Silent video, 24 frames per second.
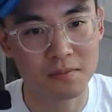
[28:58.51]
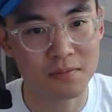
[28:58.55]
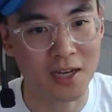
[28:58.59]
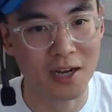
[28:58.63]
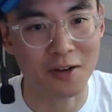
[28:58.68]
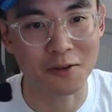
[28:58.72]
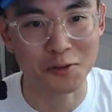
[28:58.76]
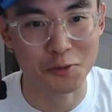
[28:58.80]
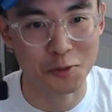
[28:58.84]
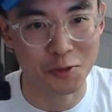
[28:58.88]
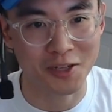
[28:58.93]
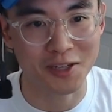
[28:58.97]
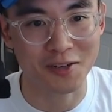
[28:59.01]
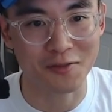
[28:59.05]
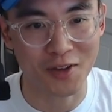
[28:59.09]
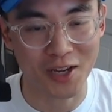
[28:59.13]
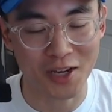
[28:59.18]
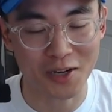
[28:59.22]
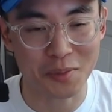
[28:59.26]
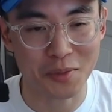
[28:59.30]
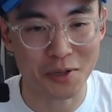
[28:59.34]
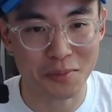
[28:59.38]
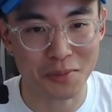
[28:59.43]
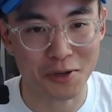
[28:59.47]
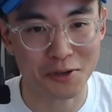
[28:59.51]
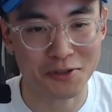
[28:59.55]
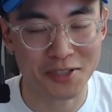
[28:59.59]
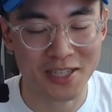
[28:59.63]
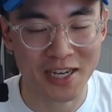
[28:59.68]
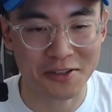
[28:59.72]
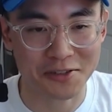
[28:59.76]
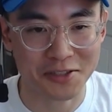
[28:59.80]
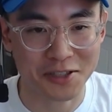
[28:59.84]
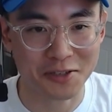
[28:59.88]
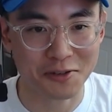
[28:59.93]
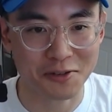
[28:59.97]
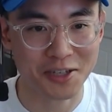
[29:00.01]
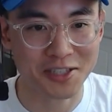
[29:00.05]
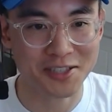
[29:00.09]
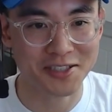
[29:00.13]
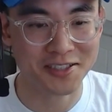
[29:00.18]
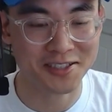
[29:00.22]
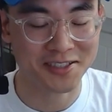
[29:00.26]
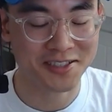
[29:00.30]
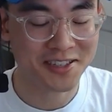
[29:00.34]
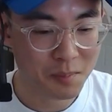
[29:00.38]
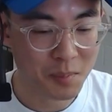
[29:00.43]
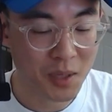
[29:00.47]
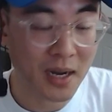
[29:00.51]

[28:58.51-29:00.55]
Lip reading: that was really available post-housing crisis.